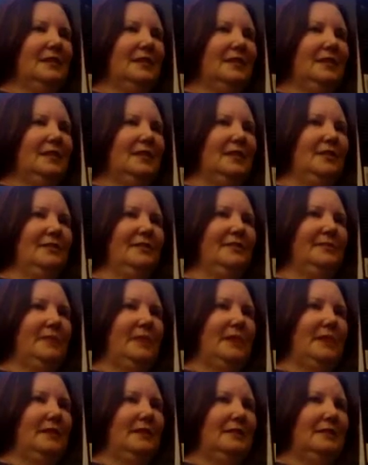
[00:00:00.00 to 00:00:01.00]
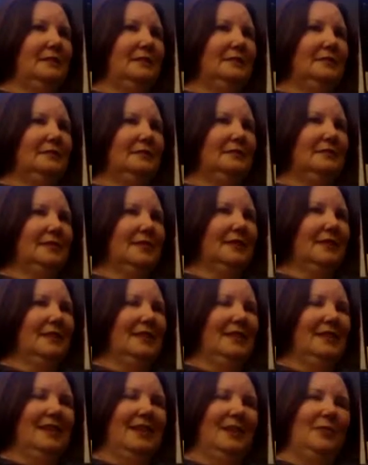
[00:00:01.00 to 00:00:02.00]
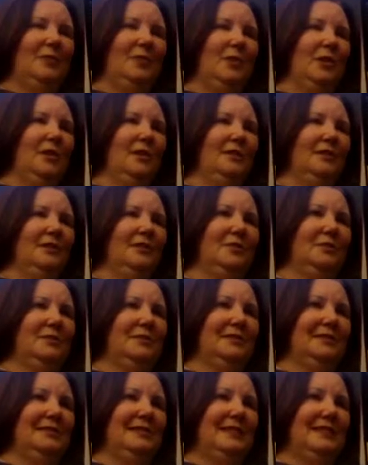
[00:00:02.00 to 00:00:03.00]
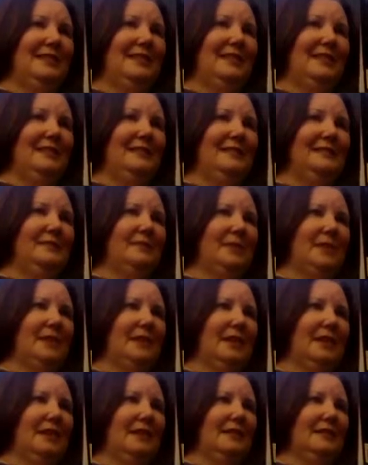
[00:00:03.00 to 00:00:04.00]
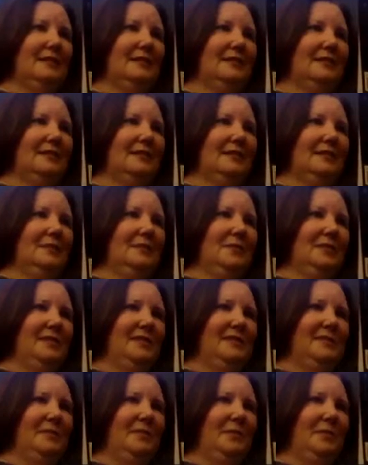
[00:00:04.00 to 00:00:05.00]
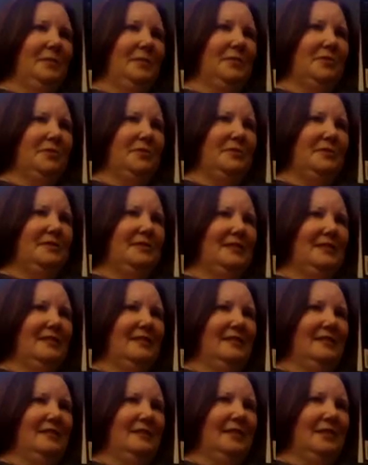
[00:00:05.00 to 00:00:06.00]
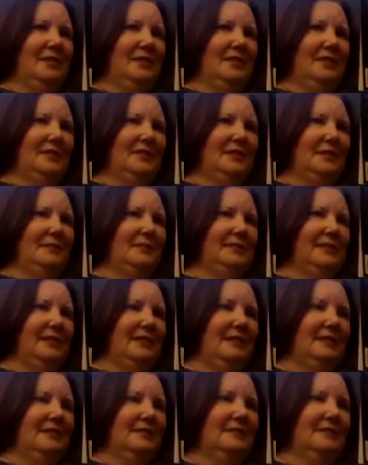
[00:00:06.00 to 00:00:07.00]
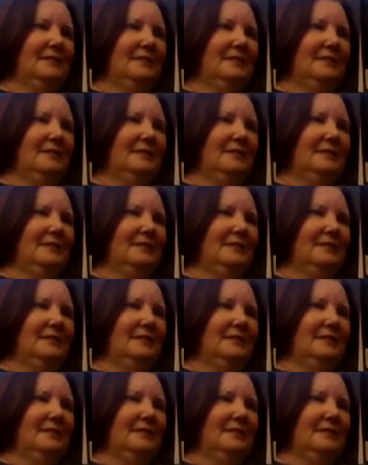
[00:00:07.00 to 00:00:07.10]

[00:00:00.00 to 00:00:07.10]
No smell. And we all knew what dead things smell like, because people throw dead things out on the dump site.